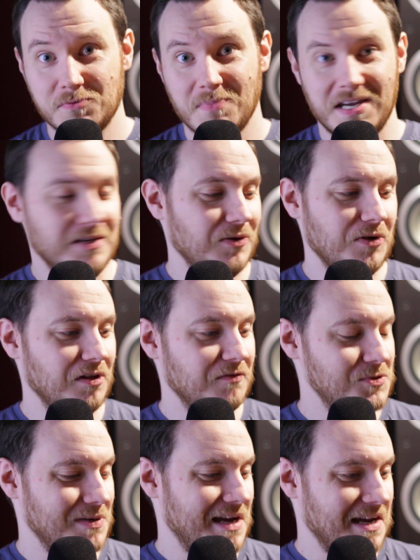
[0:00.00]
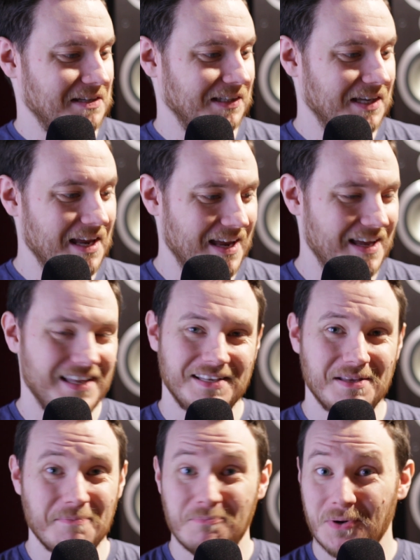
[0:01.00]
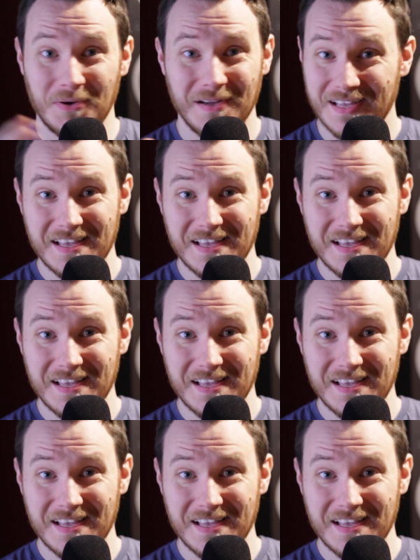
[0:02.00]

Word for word: medical gloves when handling it, but